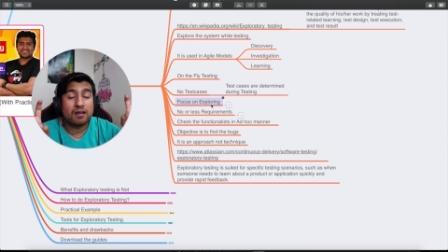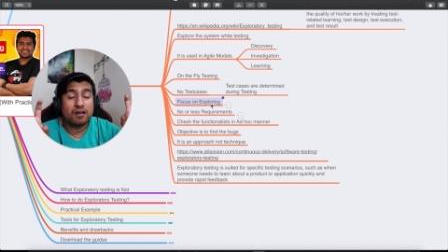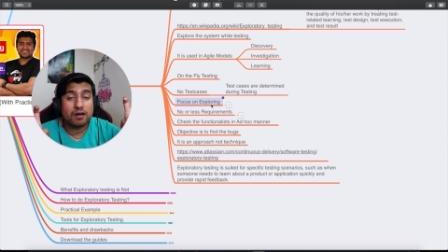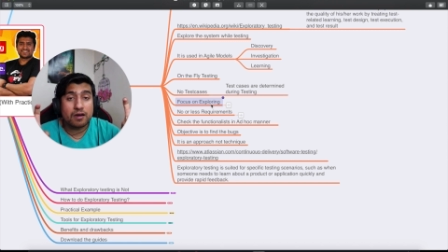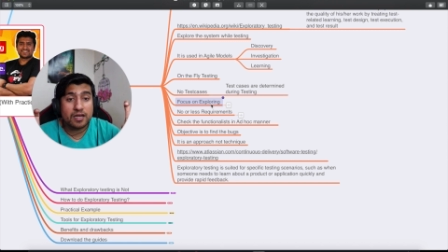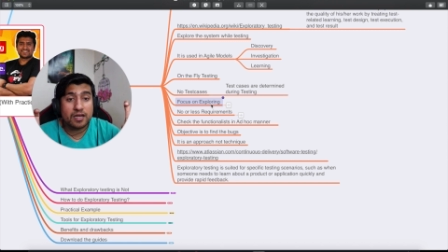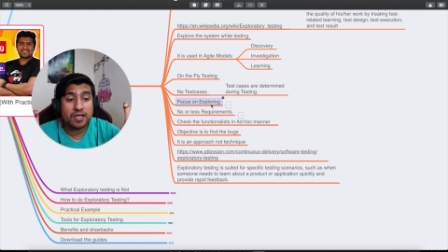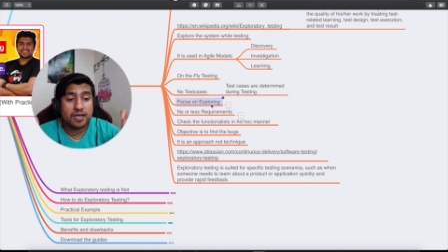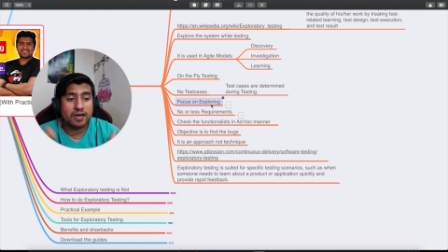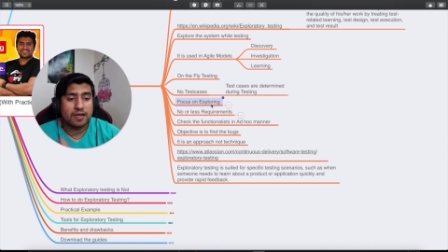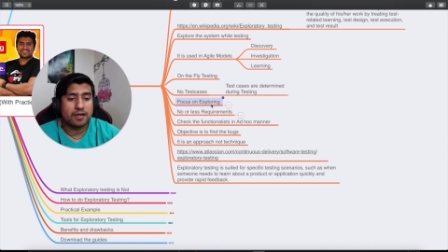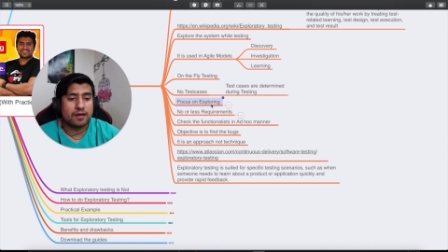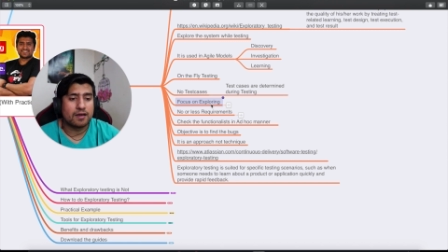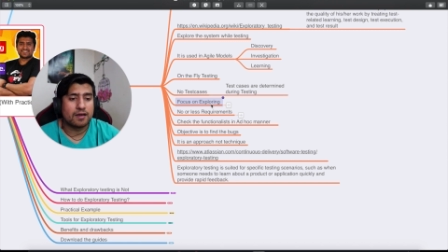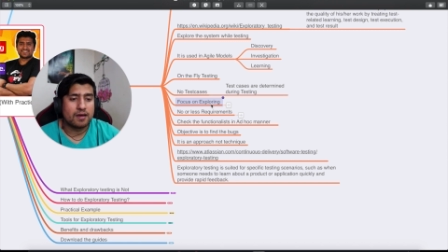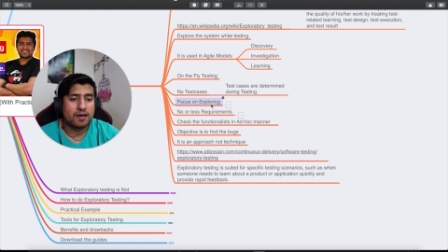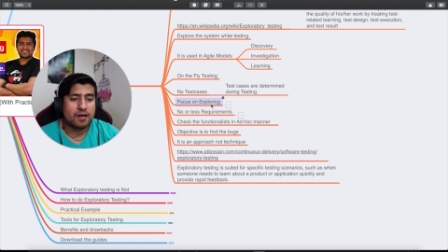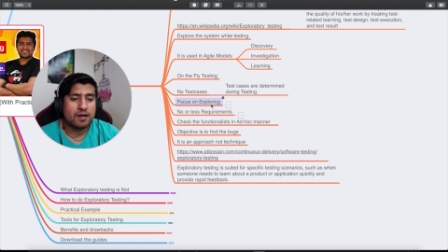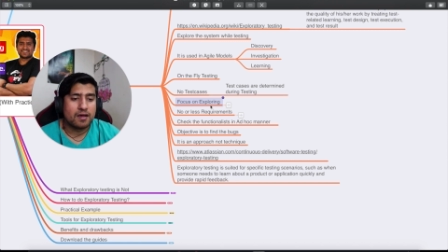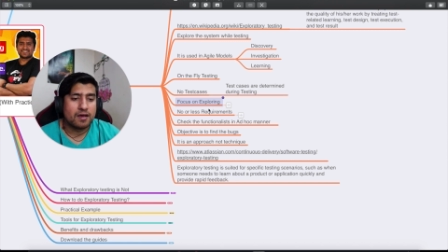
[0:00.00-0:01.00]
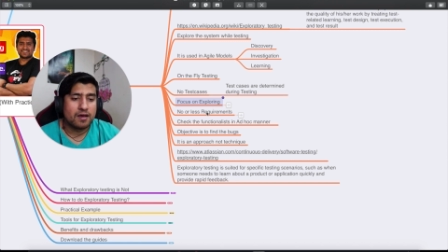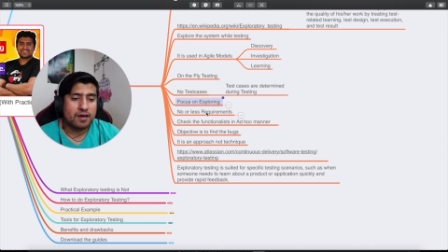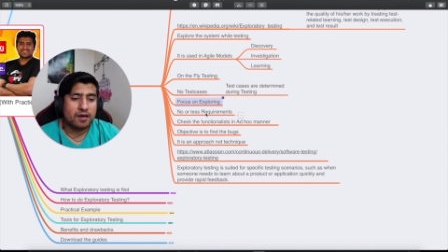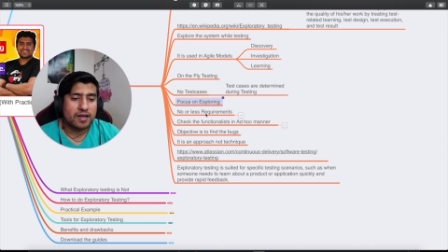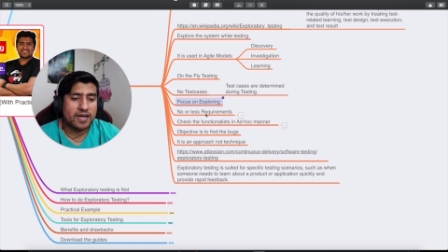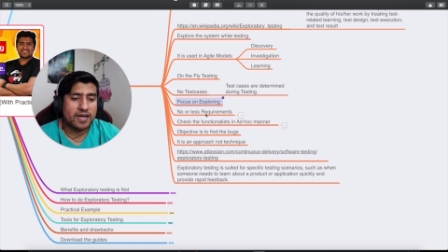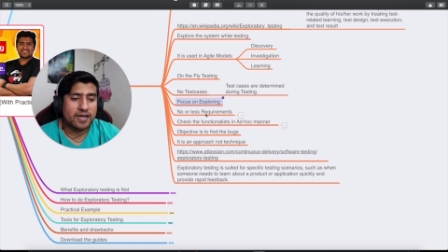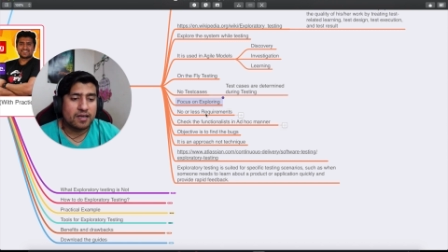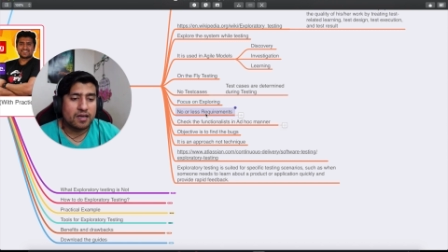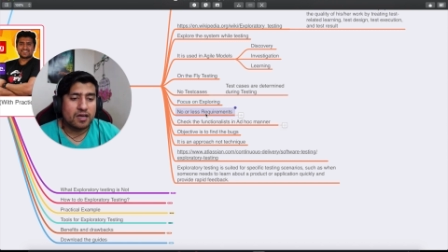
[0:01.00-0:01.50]
learning it,
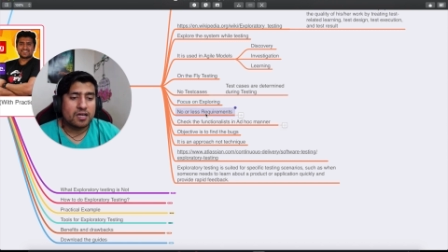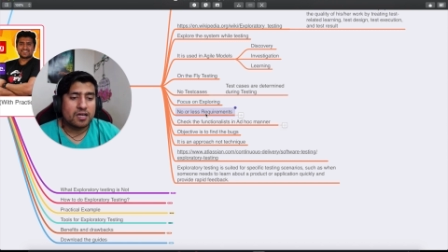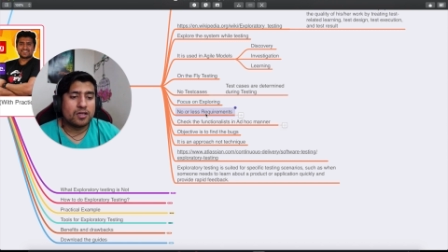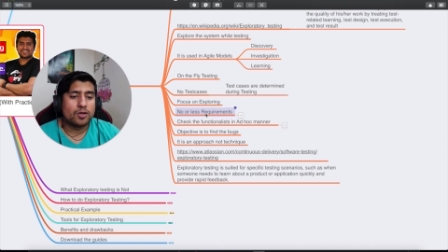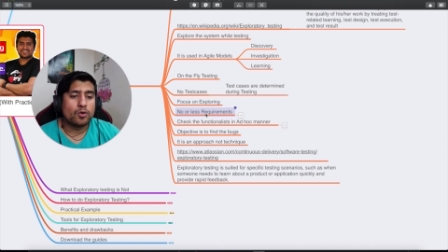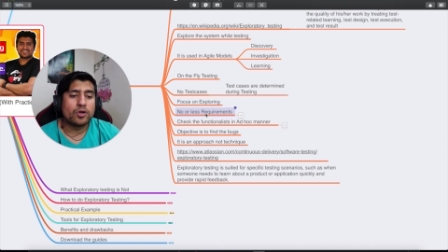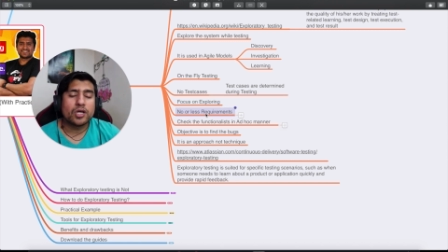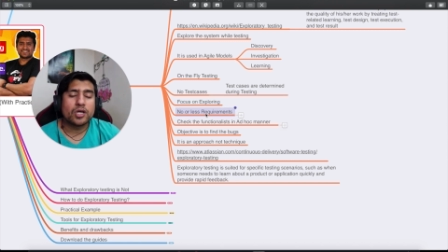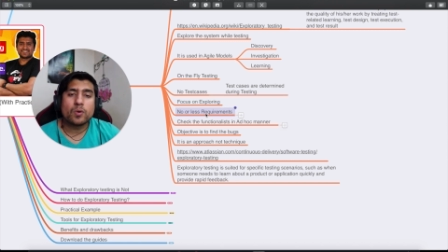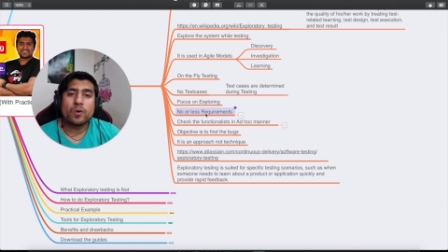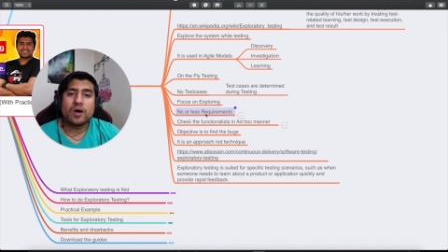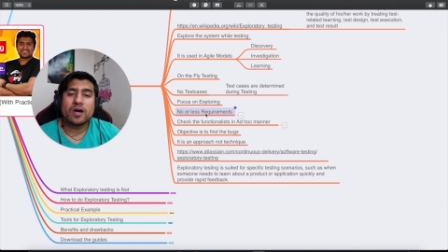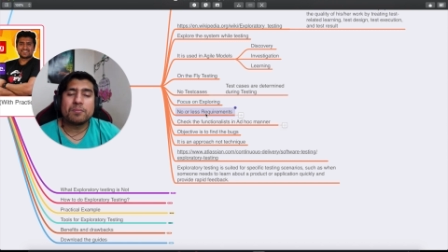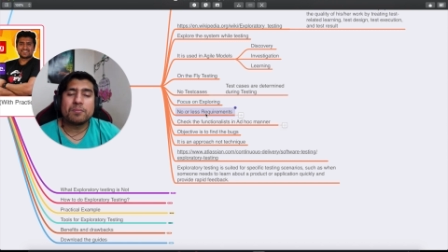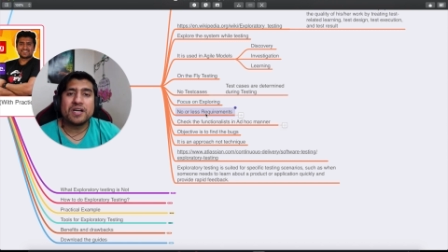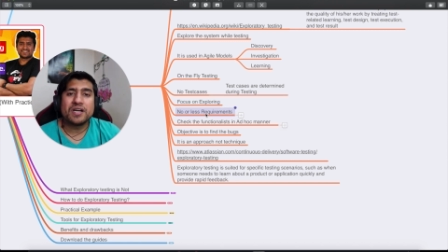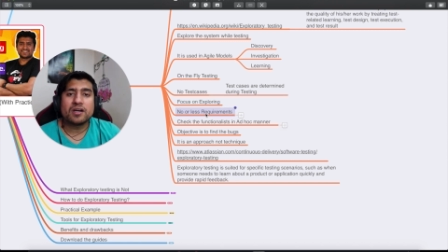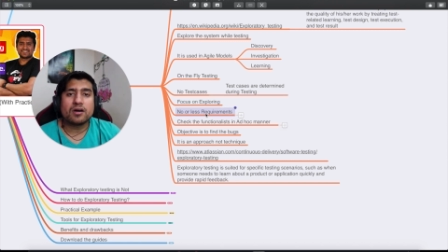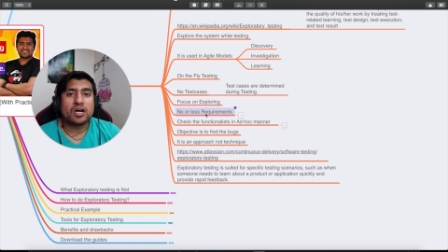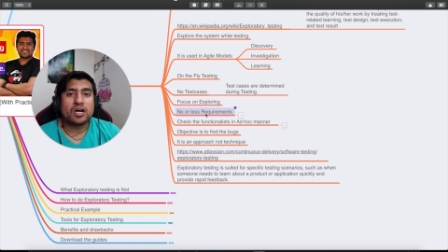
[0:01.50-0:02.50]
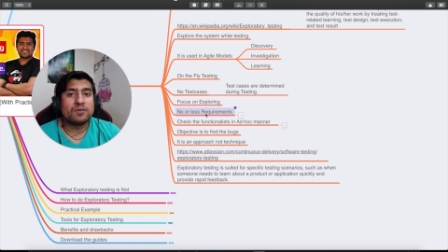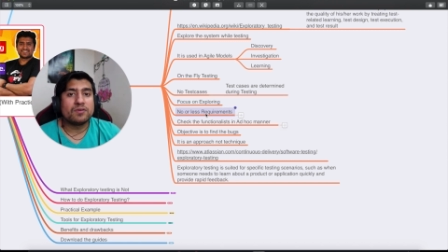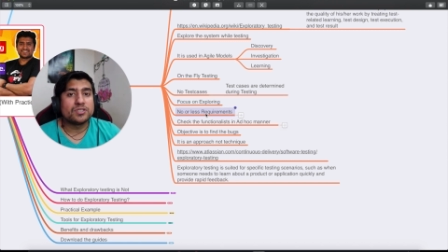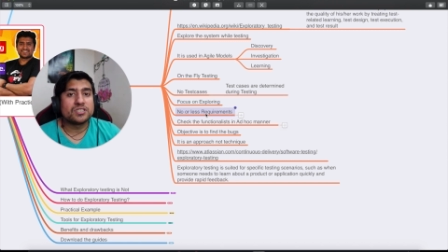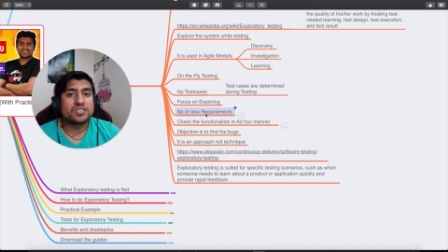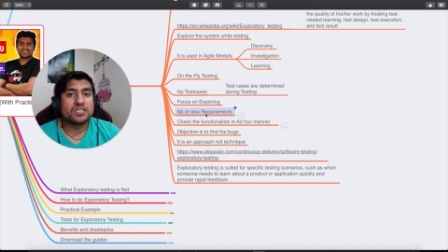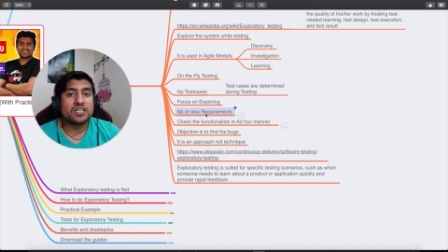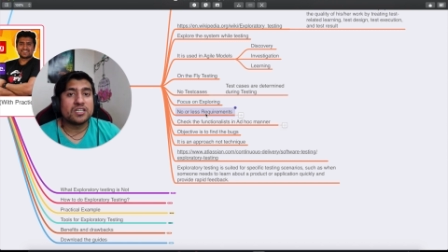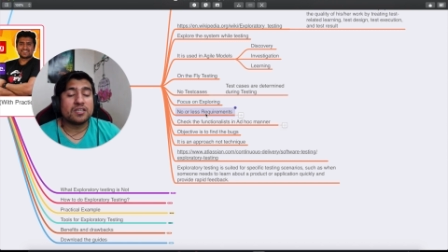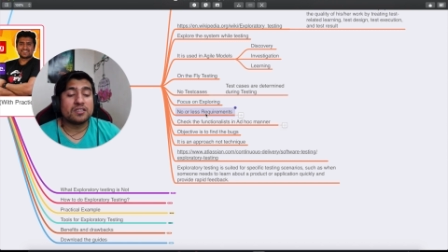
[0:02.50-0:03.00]
right? No requirement, I
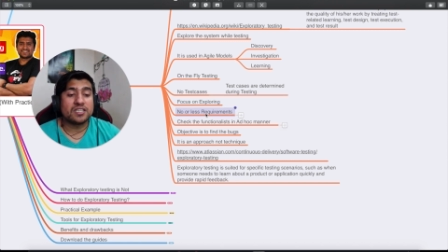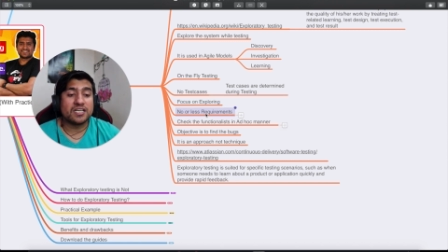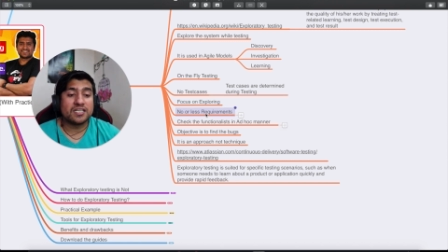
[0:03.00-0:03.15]
would say.